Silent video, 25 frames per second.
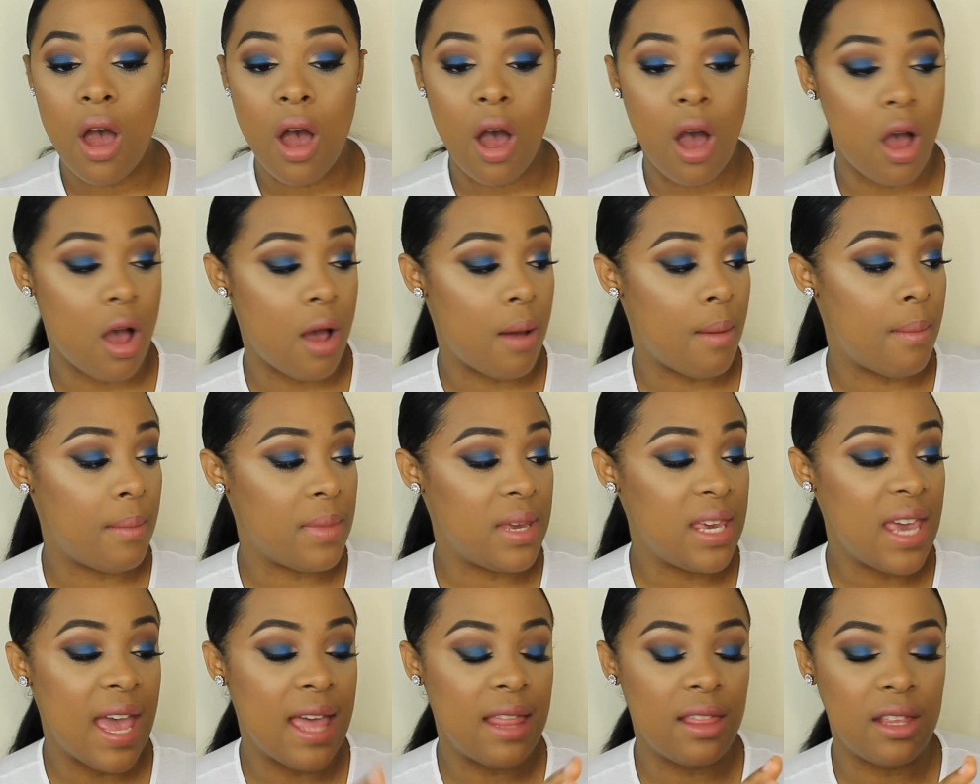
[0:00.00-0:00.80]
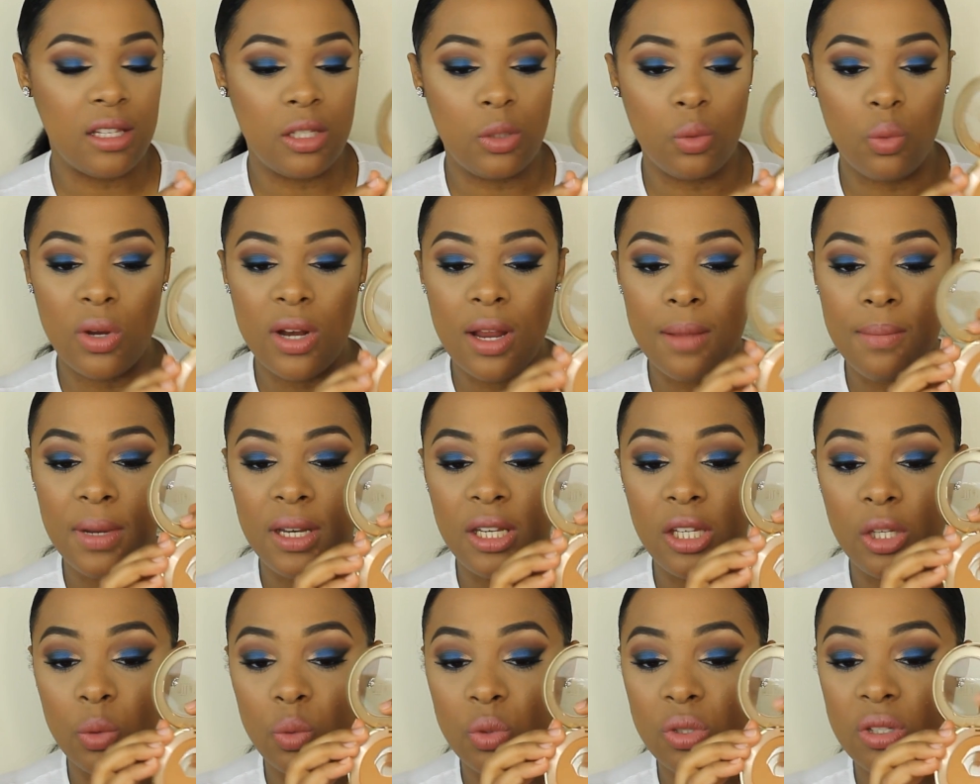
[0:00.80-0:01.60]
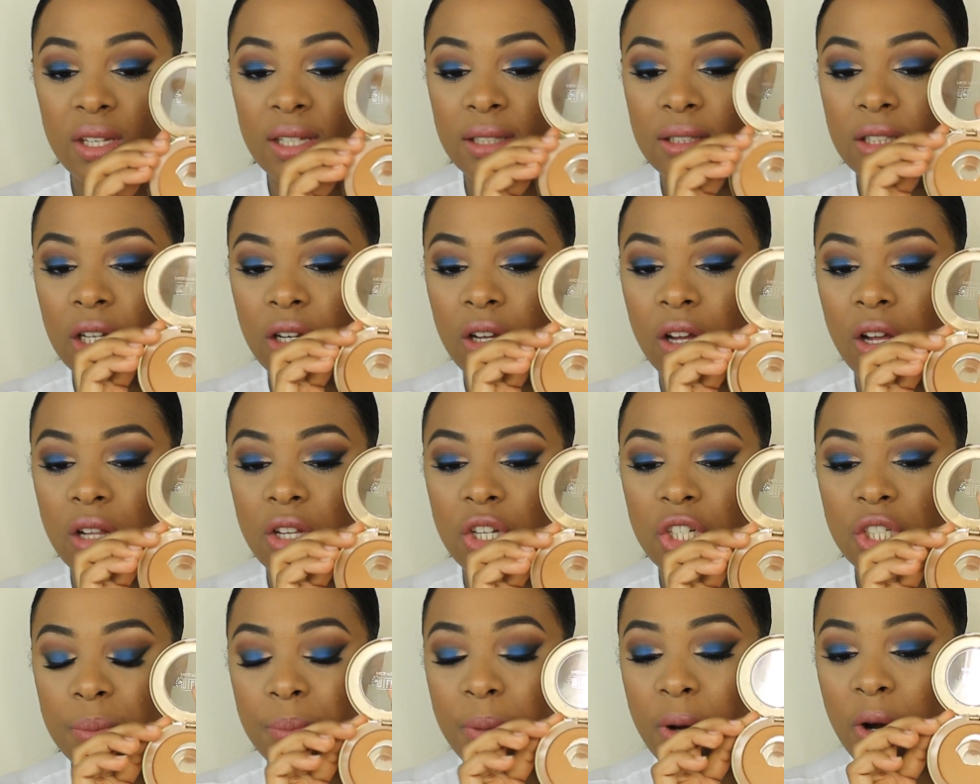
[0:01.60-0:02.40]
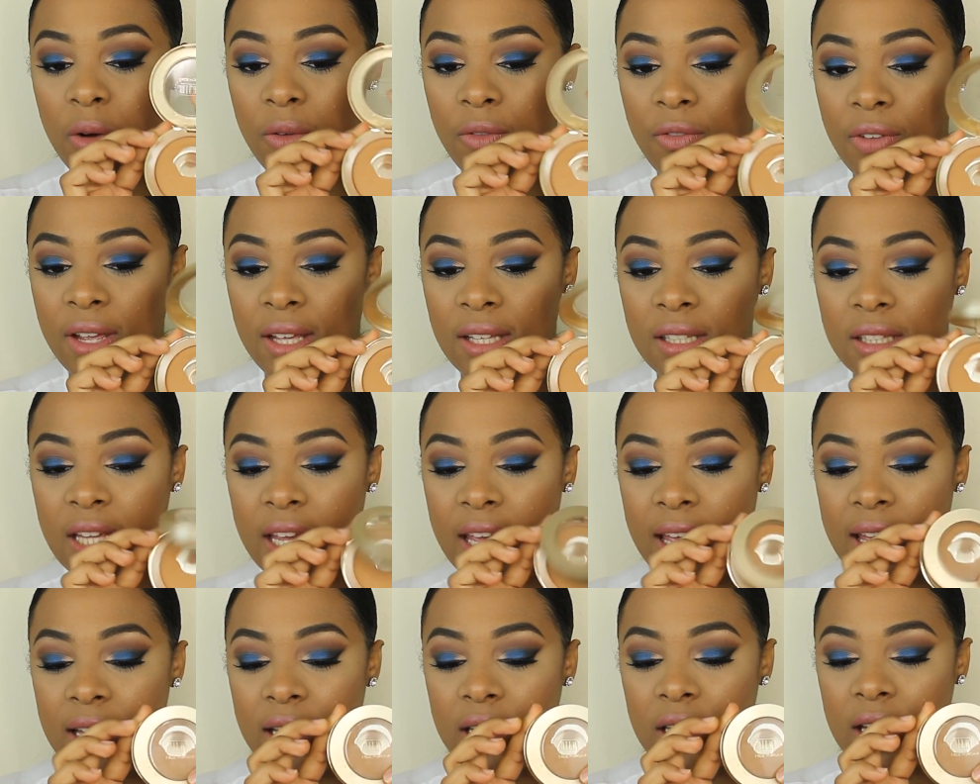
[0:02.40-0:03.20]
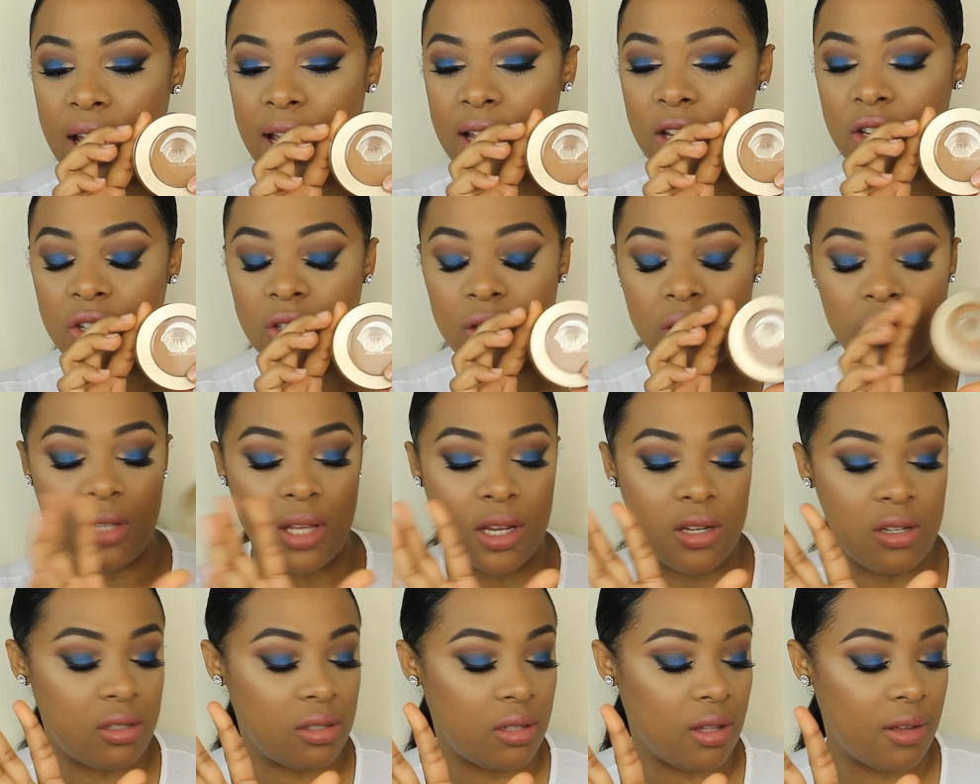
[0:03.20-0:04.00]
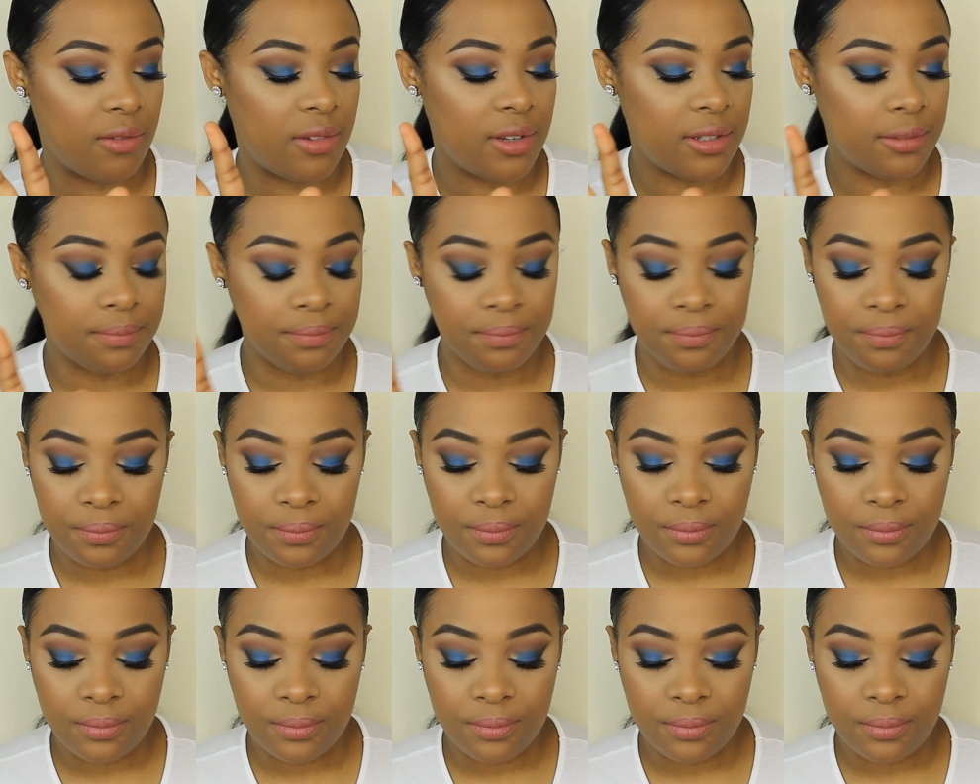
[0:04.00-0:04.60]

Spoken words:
Yeah, this is the one I've been using. The color's perfect, and I just love it.